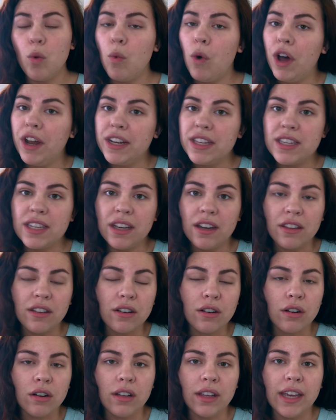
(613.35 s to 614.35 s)
want to see
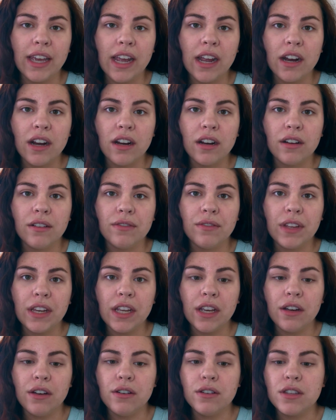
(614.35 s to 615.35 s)
other curly hair
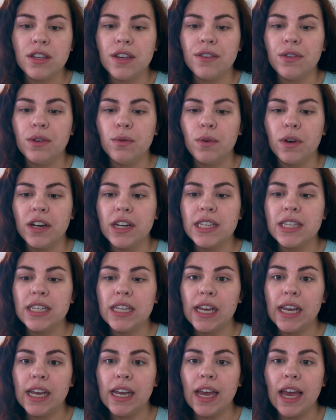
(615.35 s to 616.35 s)
videos, if you want to
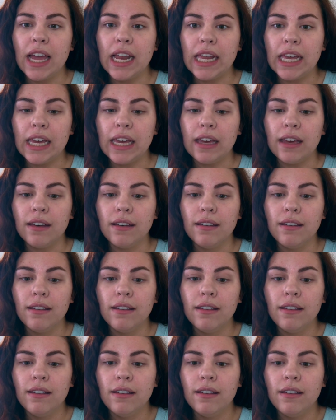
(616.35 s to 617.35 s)
see
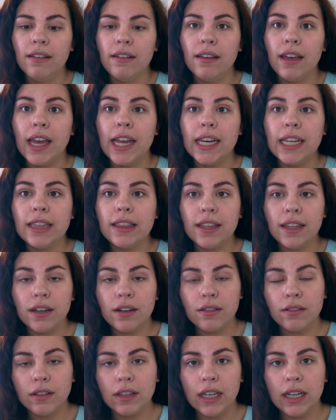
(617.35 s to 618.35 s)
any
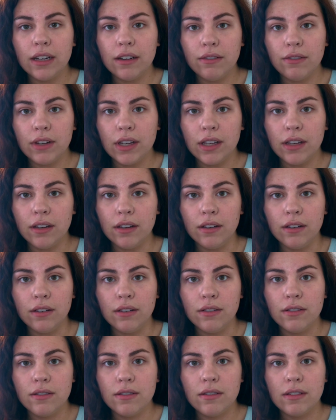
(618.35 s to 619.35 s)
theater related
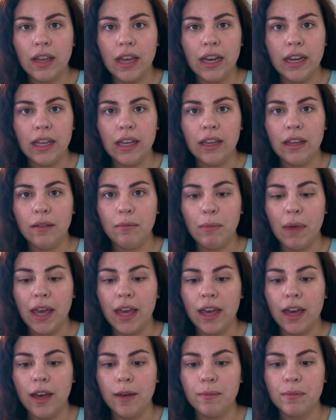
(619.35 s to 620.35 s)
videos, any
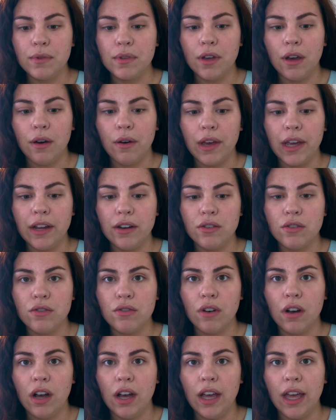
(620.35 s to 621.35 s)
makeup, sewing,
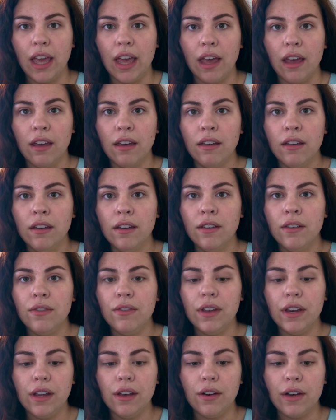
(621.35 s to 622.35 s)
drawing,
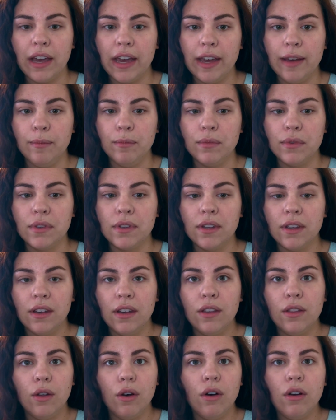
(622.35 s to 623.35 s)
video games,
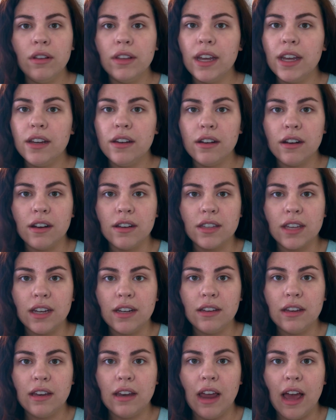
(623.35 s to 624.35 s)
the whole 9 yards.
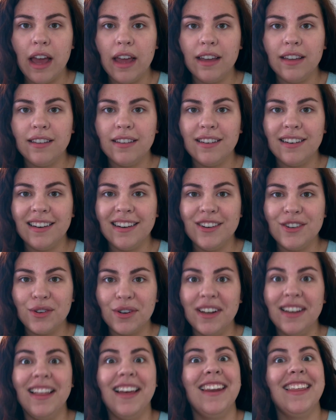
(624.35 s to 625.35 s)
I
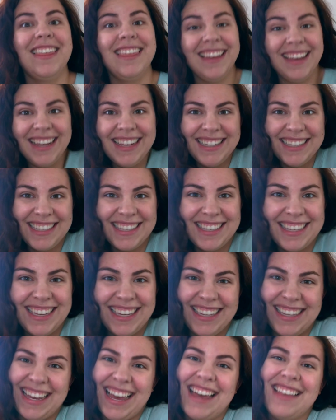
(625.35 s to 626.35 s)
enjoy a lot of things.
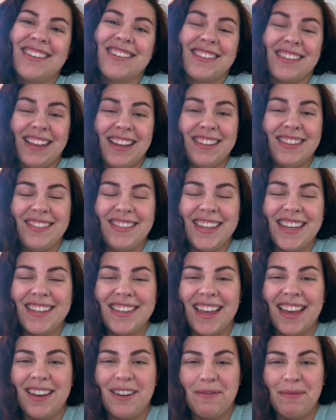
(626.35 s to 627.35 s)
There's lots of
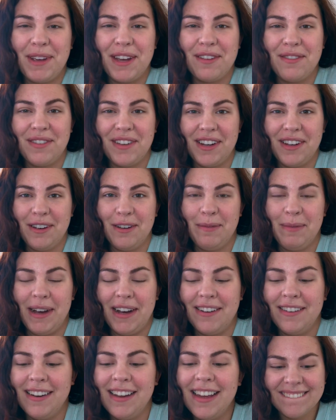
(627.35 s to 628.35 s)
things I could make a video
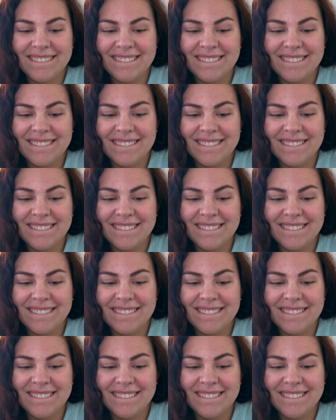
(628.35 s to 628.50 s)
about.